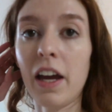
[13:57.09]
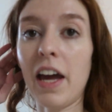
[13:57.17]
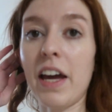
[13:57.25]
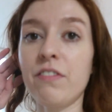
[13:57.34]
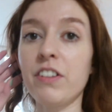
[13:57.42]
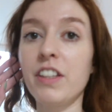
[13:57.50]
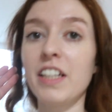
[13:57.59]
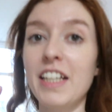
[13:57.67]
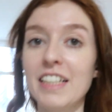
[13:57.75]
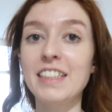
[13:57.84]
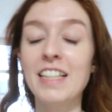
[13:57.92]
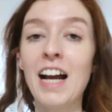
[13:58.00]
Everything
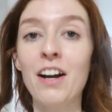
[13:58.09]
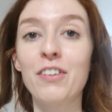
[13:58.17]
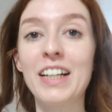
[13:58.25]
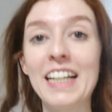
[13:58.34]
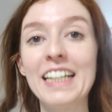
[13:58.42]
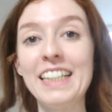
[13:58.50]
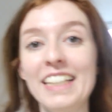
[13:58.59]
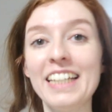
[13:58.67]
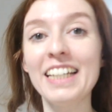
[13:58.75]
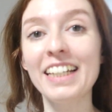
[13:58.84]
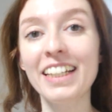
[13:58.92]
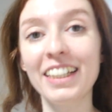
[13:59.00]
is now
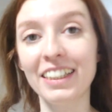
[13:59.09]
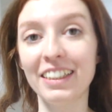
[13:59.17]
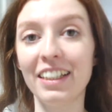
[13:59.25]
clean.